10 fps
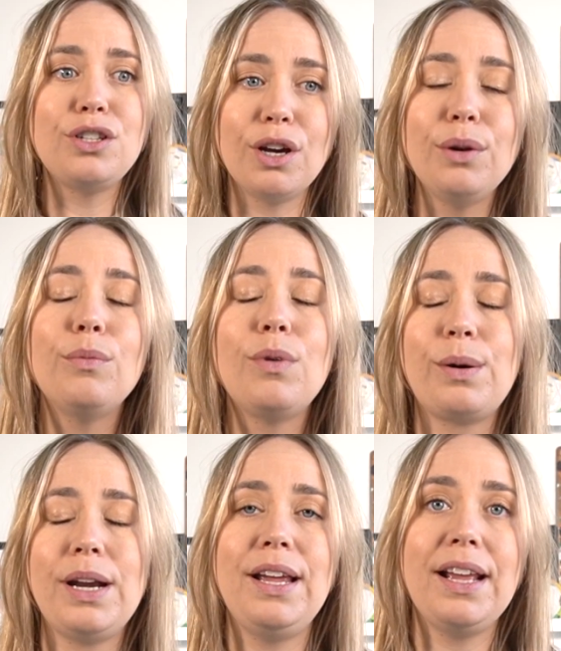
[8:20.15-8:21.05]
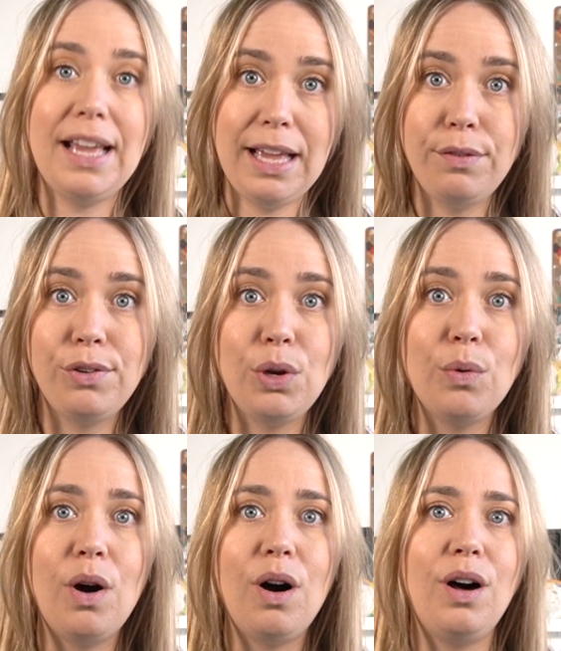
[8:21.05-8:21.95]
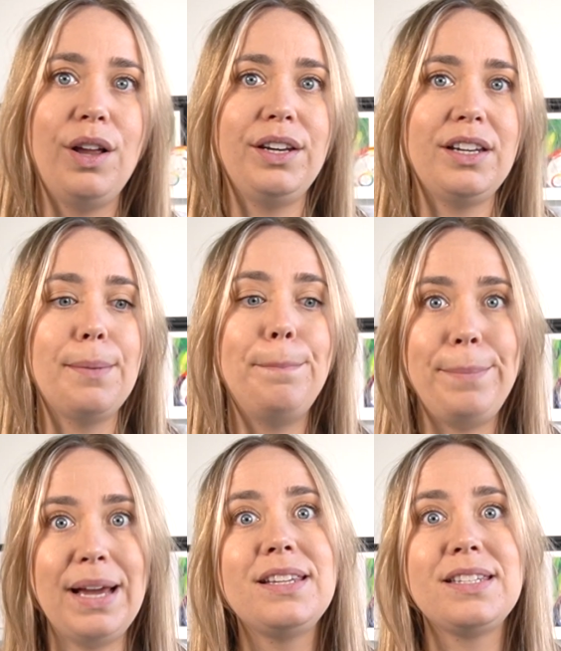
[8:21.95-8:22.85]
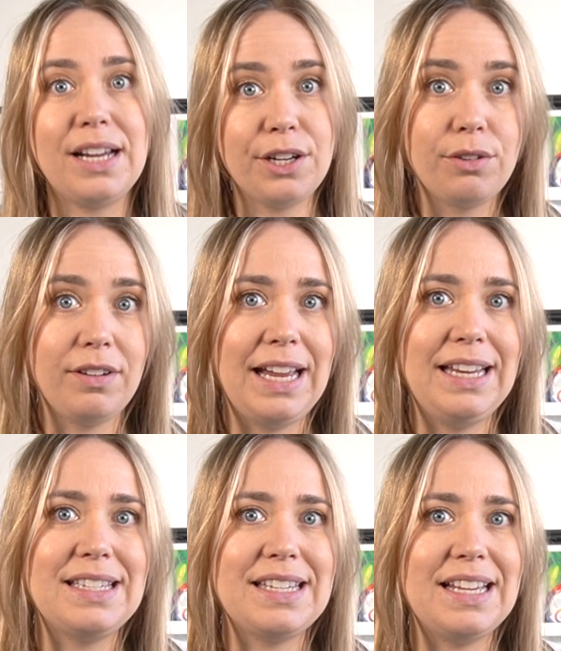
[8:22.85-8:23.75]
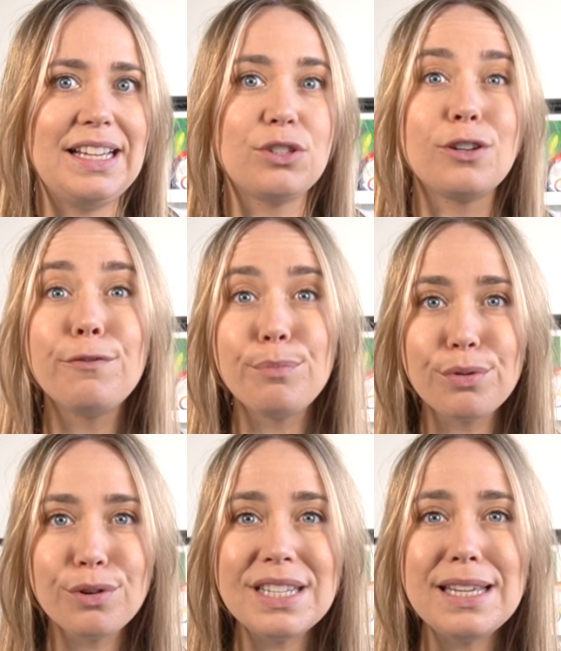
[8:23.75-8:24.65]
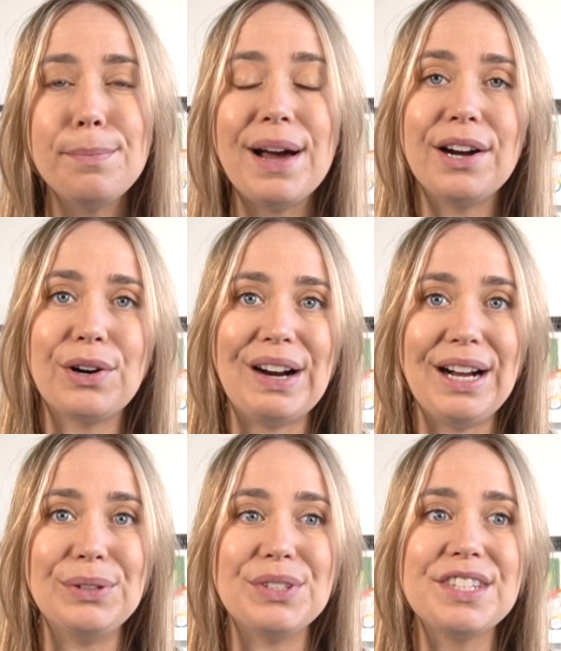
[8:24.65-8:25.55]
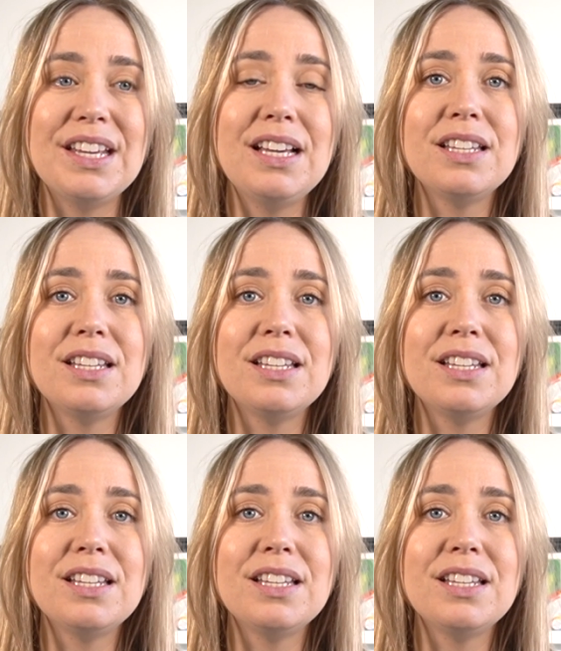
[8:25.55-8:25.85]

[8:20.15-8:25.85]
Don't worry if you aren't the best at creating sort of pretty backgrounds.